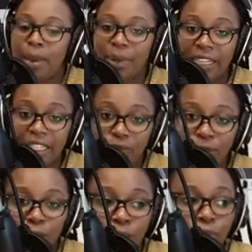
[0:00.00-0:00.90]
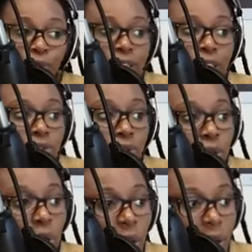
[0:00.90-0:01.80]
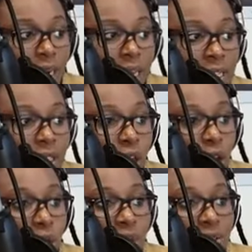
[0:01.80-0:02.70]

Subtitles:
please feel free to call us on